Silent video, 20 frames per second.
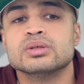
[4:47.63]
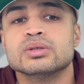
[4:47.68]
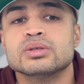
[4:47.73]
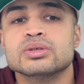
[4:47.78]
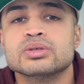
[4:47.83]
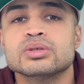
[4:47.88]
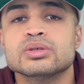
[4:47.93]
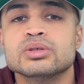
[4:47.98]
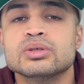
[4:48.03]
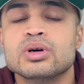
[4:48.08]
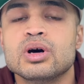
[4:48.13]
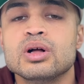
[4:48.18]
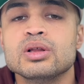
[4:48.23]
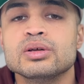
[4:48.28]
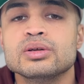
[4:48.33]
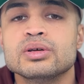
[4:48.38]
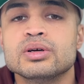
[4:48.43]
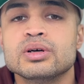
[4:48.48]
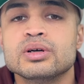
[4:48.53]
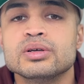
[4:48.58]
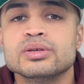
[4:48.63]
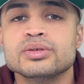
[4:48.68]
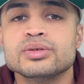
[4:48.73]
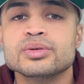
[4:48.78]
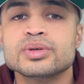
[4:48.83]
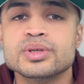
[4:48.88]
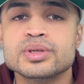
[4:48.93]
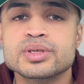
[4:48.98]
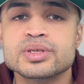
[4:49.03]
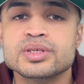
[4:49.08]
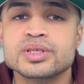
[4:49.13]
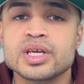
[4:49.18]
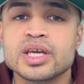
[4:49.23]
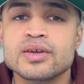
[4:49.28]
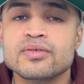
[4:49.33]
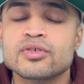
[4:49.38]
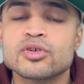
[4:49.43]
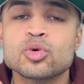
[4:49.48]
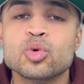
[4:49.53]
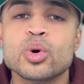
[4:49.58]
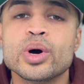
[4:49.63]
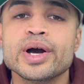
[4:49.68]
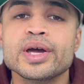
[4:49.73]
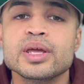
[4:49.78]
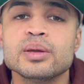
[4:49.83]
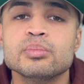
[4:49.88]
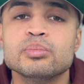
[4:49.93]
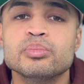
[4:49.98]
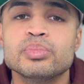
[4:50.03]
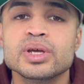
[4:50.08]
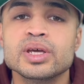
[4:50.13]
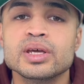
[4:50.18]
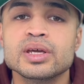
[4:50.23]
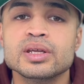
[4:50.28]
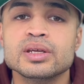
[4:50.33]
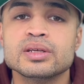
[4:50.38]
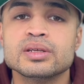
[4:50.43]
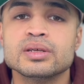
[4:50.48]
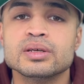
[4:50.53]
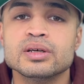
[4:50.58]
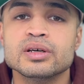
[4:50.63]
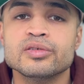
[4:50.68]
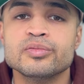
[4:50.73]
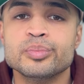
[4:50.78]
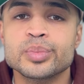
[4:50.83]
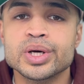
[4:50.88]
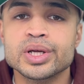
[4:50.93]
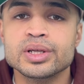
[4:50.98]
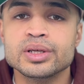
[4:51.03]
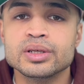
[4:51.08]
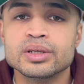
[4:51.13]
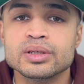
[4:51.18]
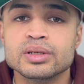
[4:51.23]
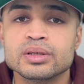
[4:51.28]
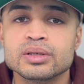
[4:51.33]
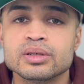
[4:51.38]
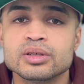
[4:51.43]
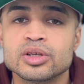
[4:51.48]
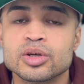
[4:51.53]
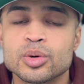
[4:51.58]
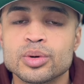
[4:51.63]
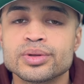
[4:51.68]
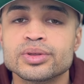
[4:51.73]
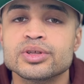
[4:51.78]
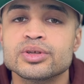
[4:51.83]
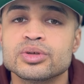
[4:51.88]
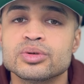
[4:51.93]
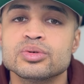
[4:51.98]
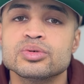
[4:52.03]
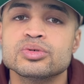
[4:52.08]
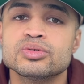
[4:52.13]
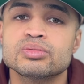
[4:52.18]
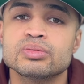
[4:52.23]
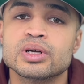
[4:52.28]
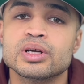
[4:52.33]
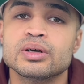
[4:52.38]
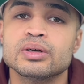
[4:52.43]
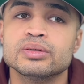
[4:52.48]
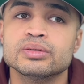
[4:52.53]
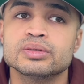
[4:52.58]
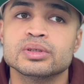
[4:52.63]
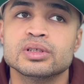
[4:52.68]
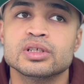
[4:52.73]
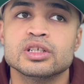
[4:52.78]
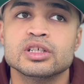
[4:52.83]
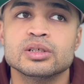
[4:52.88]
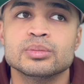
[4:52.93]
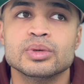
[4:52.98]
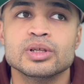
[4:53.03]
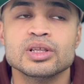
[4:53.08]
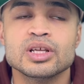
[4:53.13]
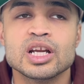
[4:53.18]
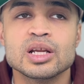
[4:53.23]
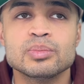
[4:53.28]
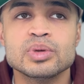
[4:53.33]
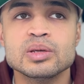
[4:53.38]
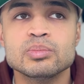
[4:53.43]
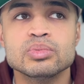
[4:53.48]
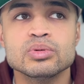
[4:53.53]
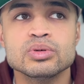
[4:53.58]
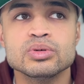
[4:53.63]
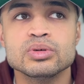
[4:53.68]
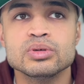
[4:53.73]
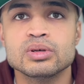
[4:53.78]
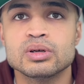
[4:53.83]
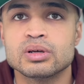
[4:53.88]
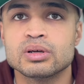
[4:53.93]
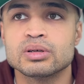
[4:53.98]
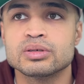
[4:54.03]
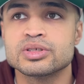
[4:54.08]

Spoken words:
So all in all, you can save quite a bit of money going the used route. A lot of people are